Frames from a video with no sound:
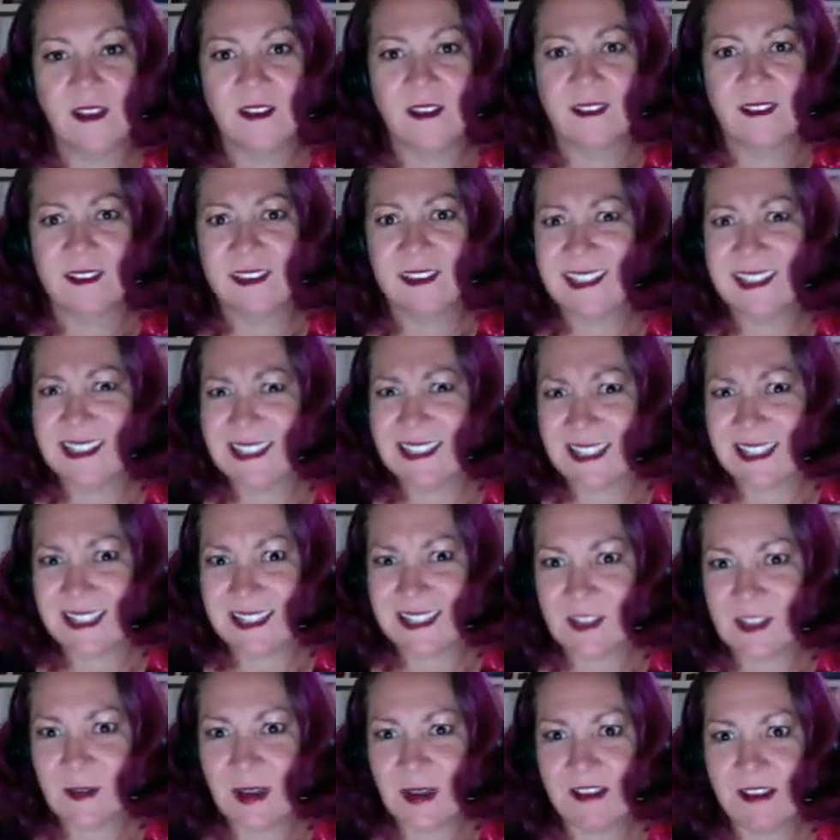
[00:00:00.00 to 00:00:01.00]
these
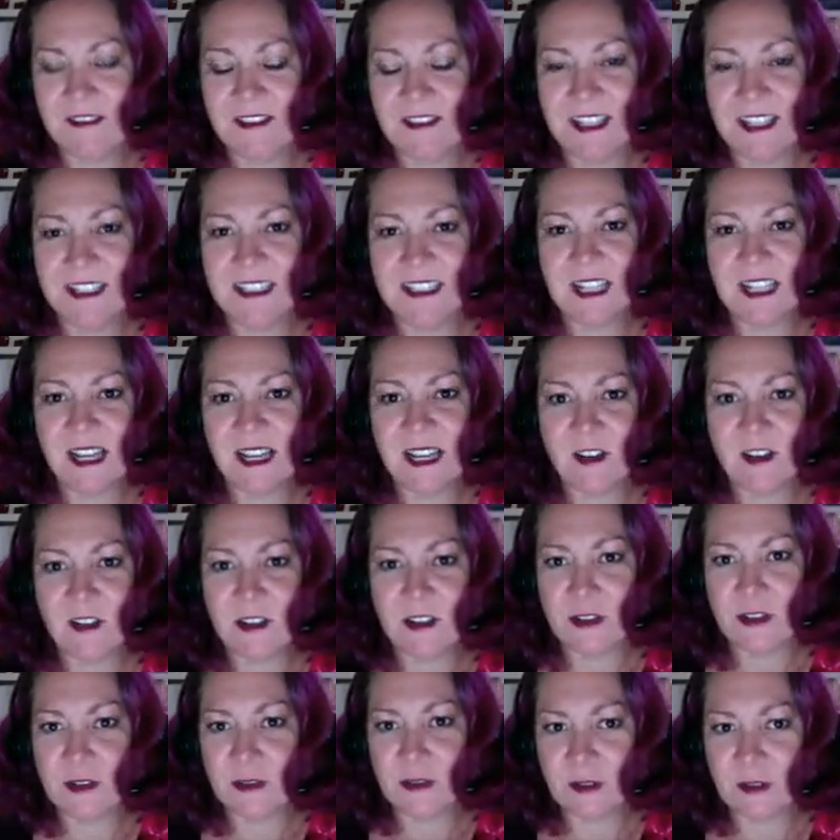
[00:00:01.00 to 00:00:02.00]
days you have the entire
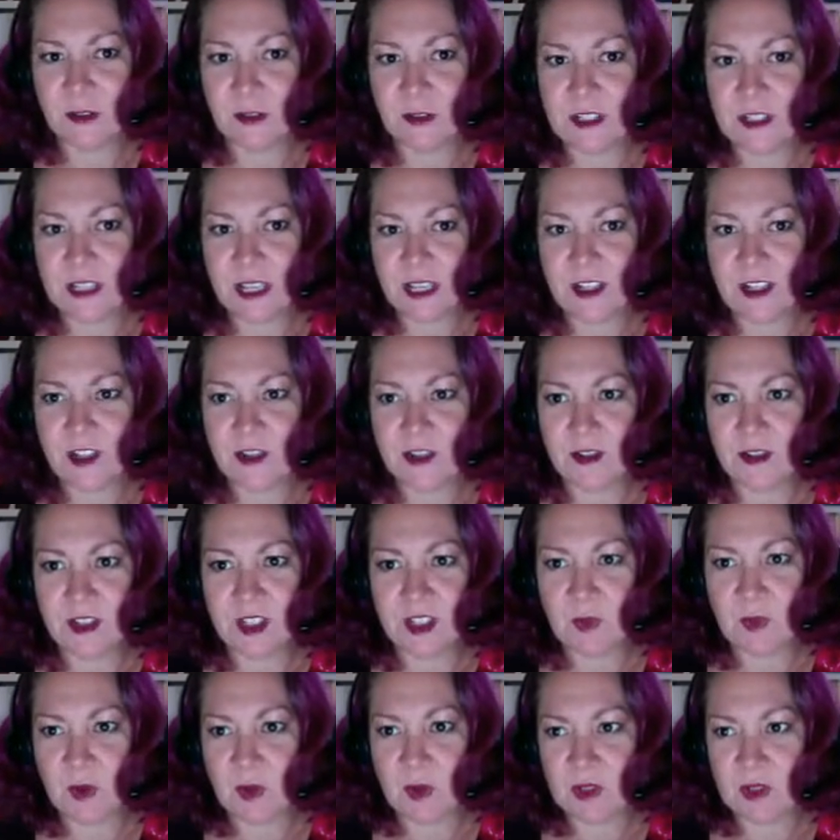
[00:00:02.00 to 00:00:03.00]
universe at your
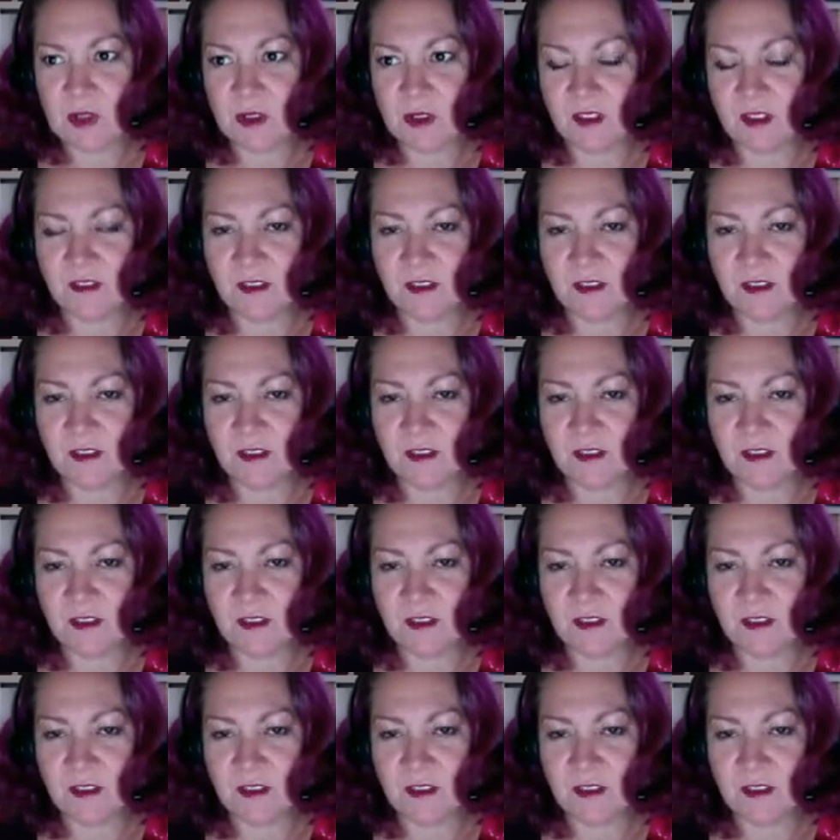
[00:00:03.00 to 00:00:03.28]
disposal.